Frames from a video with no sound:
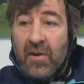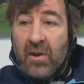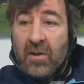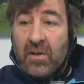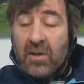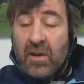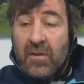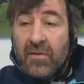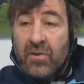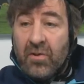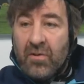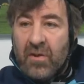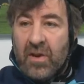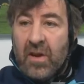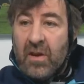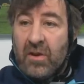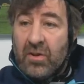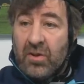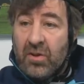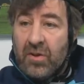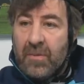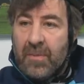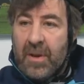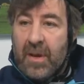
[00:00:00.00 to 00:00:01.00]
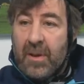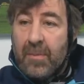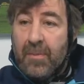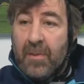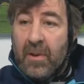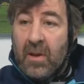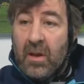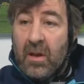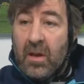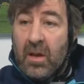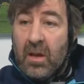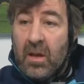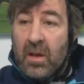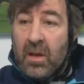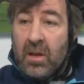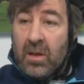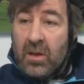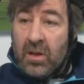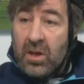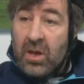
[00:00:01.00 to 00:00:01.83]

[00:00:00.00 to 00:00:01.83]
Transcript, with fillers: front of 300 people. Yeah.